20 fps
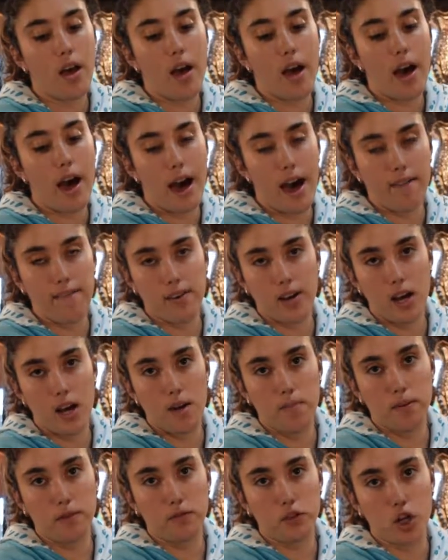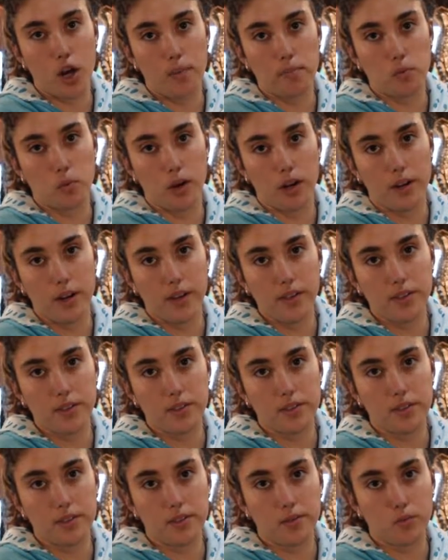1/2 cup of chopped
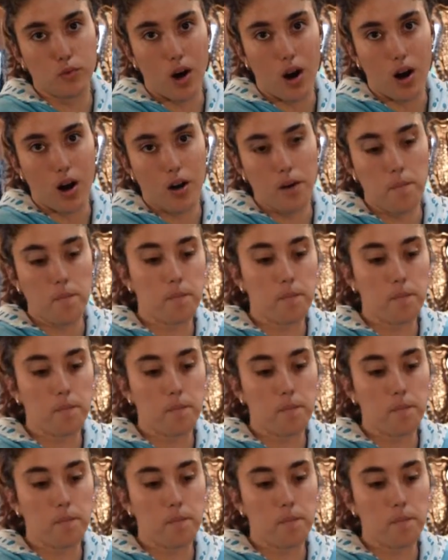walnuts, raw,